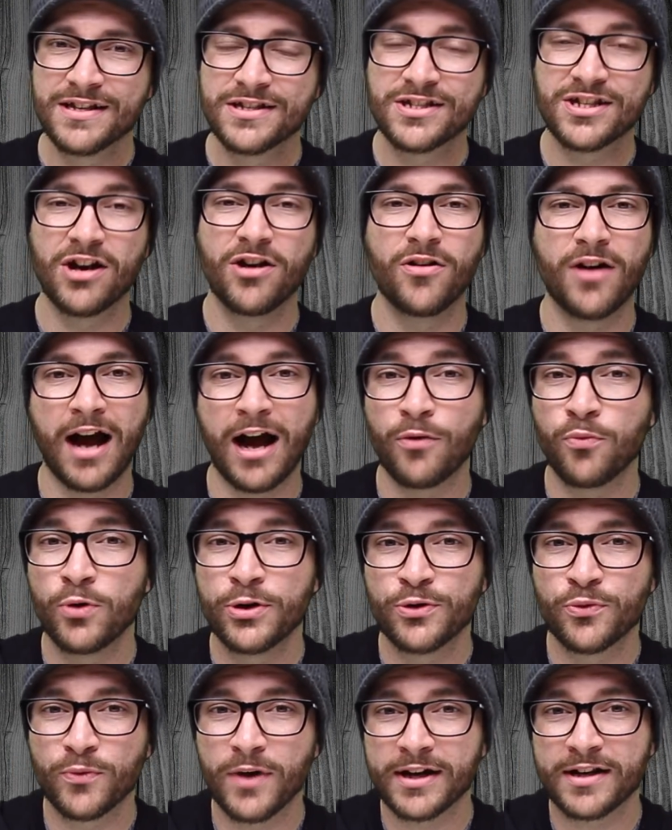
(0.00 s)
So I
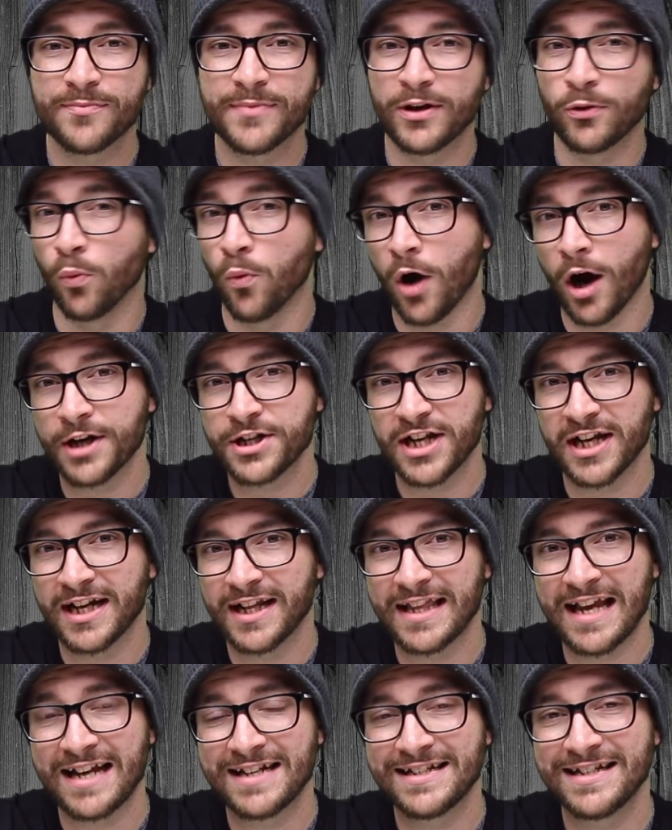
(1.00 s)
wouldn't recommend watching it
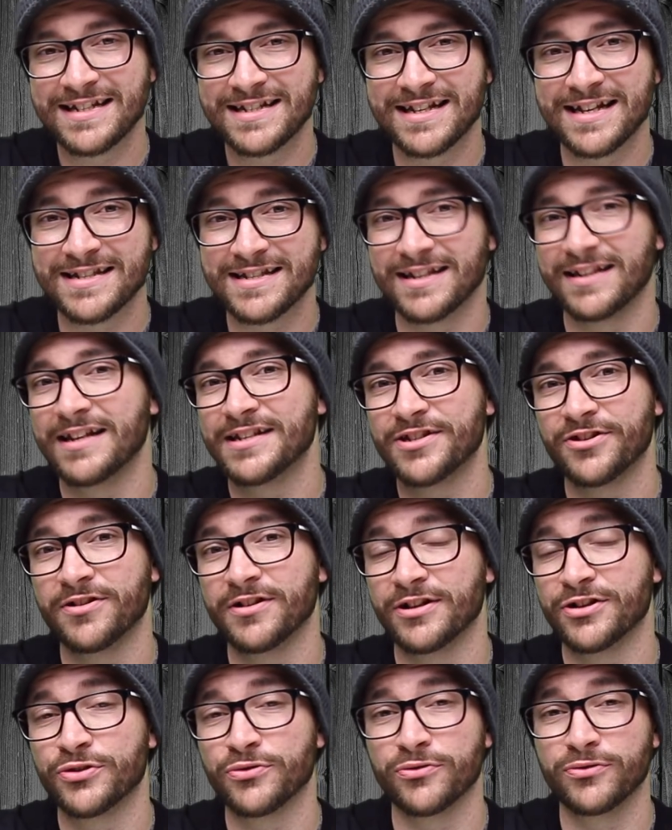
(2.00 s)
at that distance unless you're in
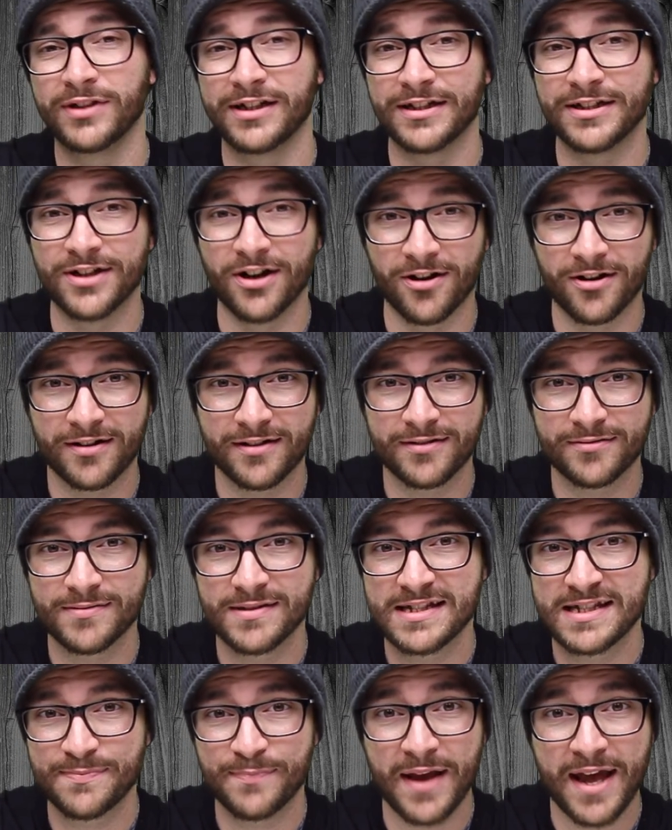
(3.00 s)
a truly dark
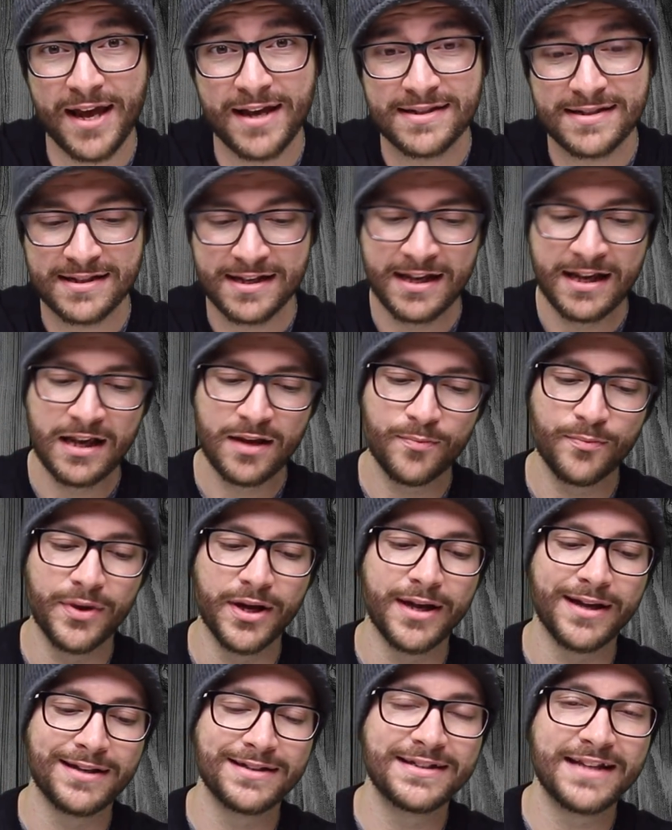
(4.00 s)
space.
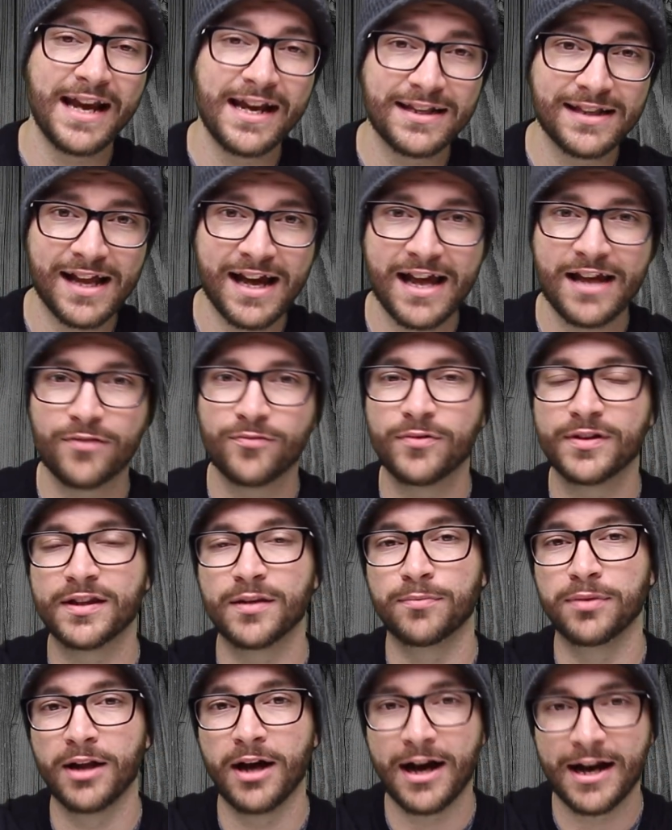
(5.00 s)
But daylight with
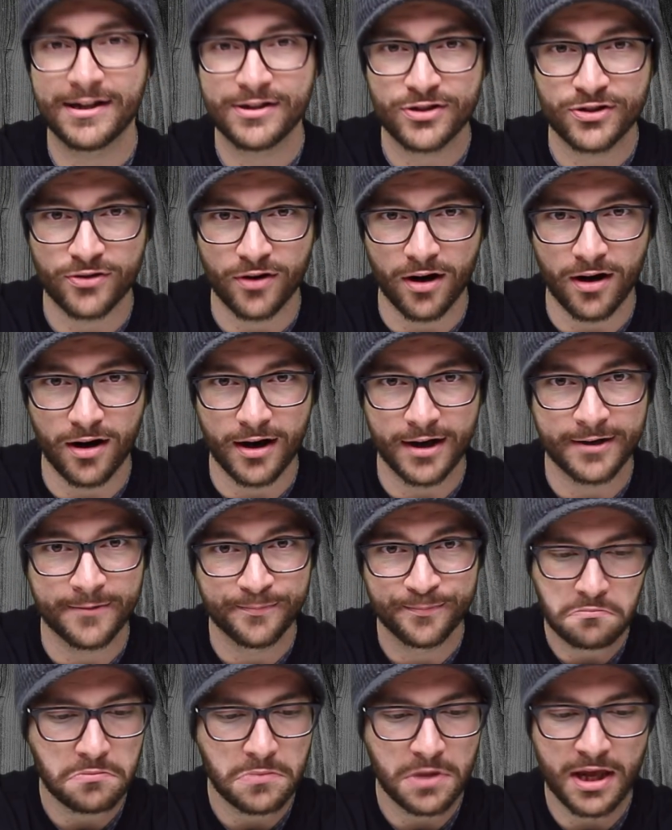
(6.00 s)
the blinds drawn,
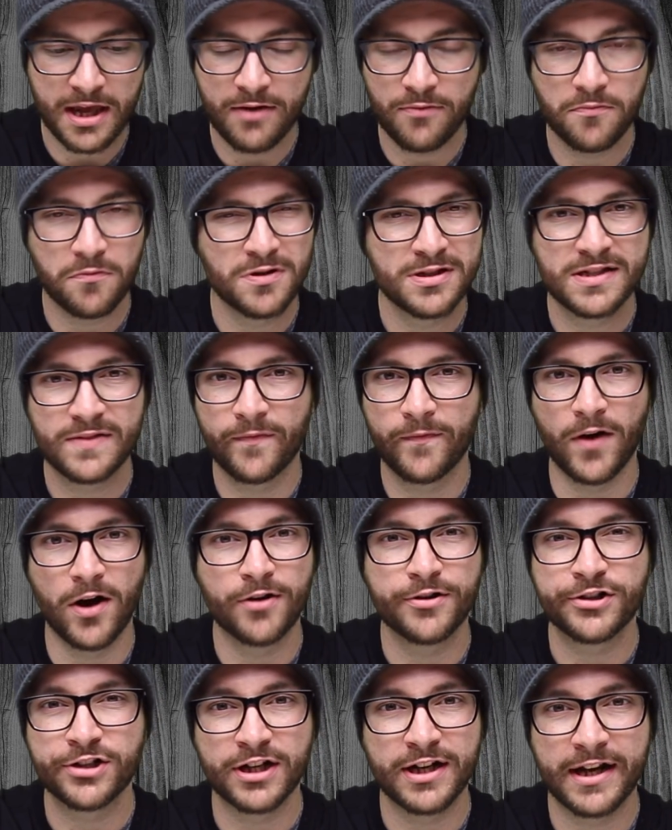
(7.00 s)
it was
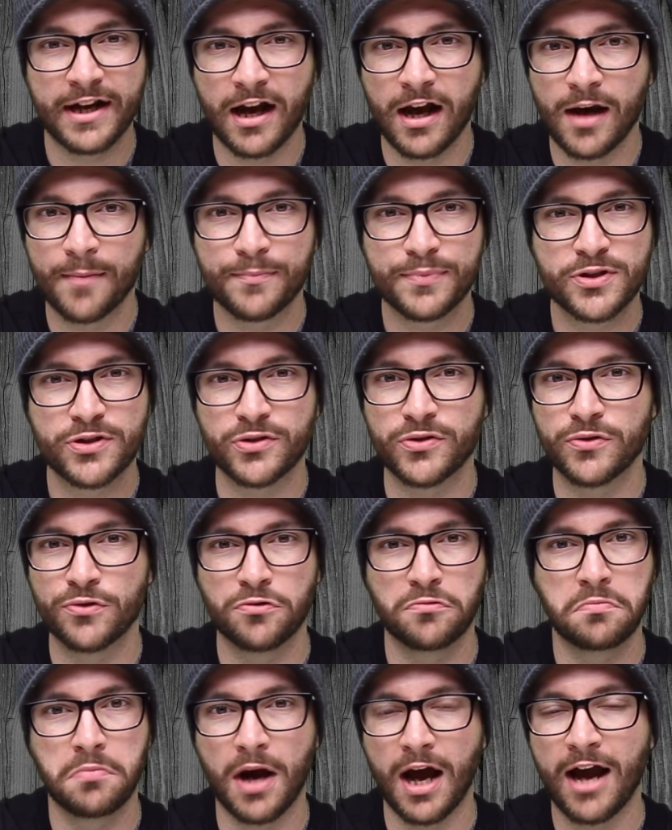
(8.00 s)
functioning up
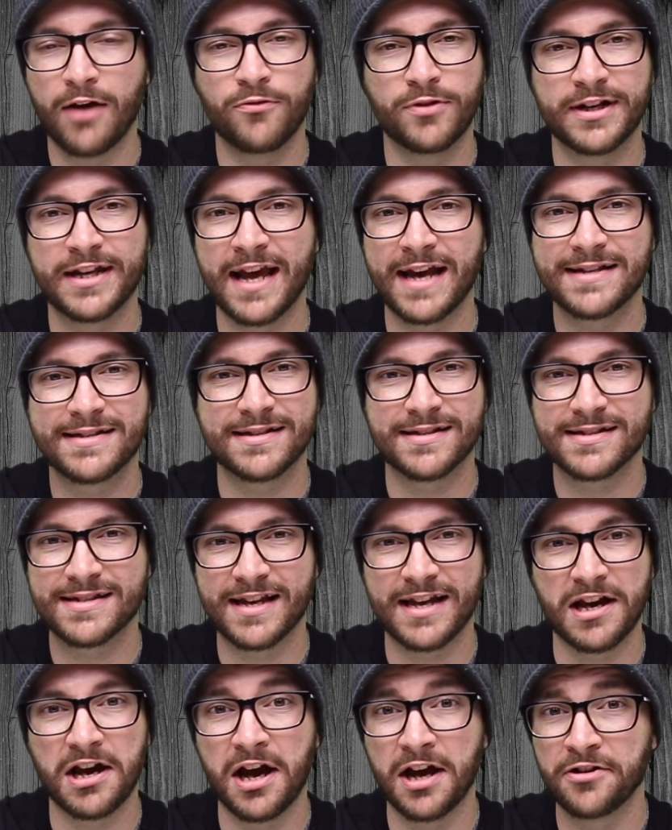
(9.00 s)
to, I would guess and
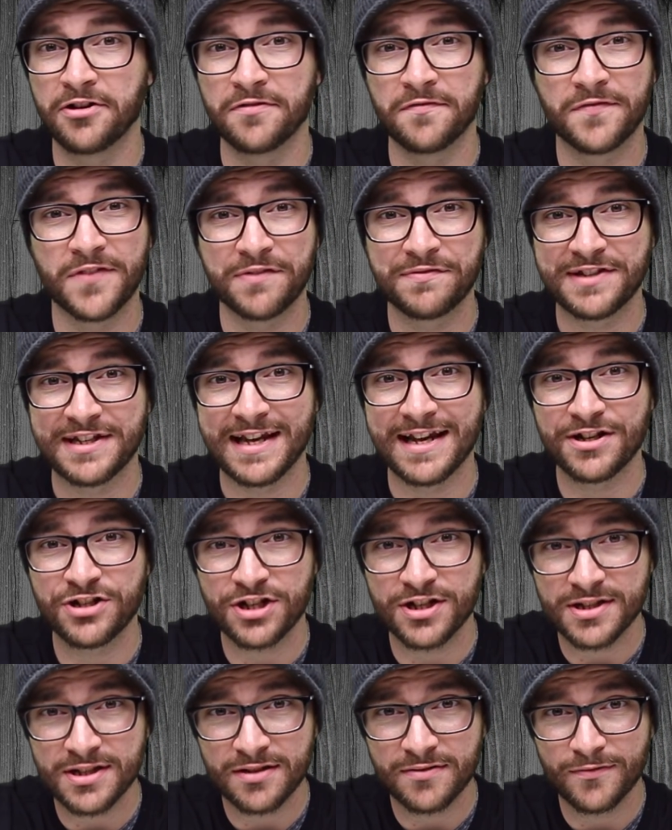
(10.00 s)
say 150
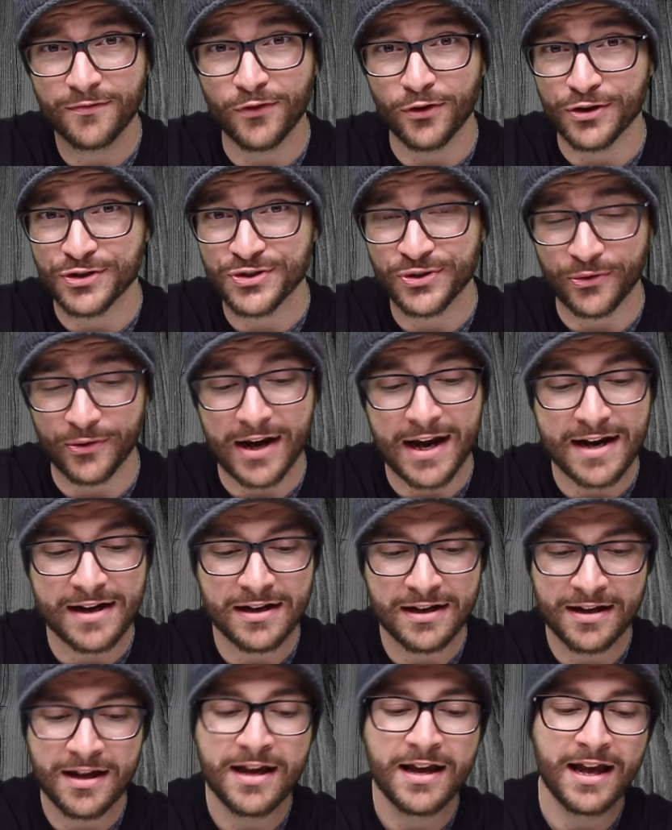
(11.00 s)
inches for a
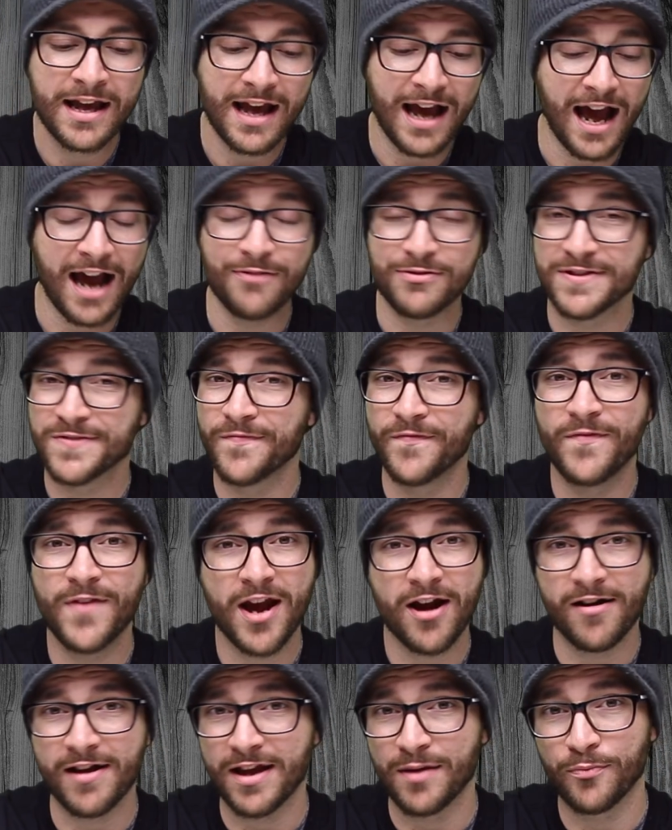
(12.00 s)
screen. I was
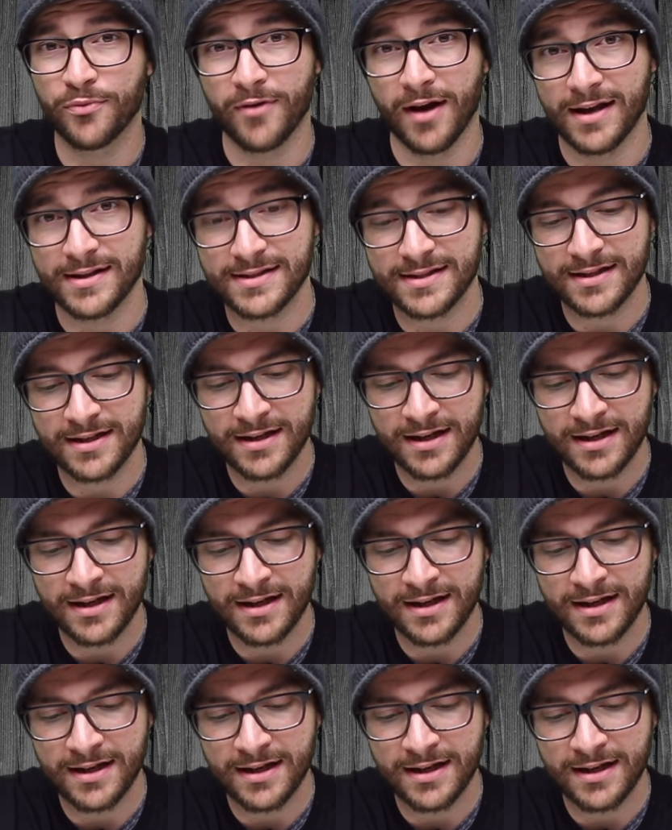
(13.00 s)
very impressed.